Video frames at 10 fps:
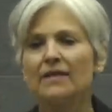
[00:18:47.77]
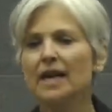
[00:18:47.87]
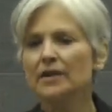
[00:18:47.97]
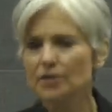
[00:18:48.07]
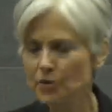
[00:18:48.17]

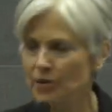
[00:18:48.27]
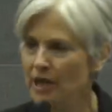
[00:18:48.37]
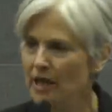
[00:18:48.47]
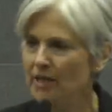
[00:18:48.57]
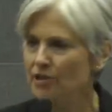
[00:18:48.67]
that is
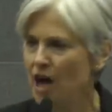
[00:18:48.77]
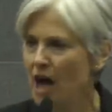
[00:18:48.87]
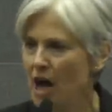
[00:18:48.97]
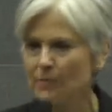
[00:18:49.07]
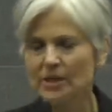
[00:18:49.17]
creating
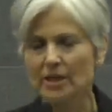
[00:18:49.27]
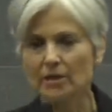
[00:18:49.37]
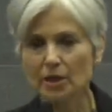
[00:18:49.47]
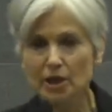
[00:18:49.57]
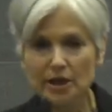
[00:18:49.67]
jobs
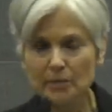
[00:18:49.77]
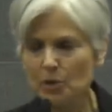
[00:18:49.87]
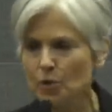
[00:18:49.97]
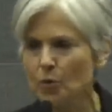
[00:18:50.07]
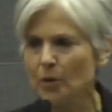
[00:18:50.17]
in clean
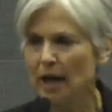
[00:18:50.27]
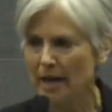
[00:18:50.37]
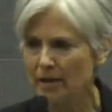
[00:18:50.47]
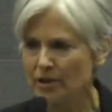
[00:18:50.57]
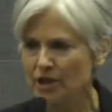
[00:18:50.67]
renewable
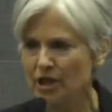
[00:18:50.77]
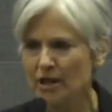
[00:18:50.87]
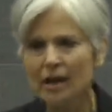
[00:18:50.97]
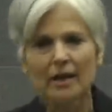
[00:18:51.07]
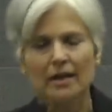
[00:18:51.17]

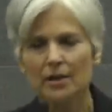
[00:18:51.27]
energy,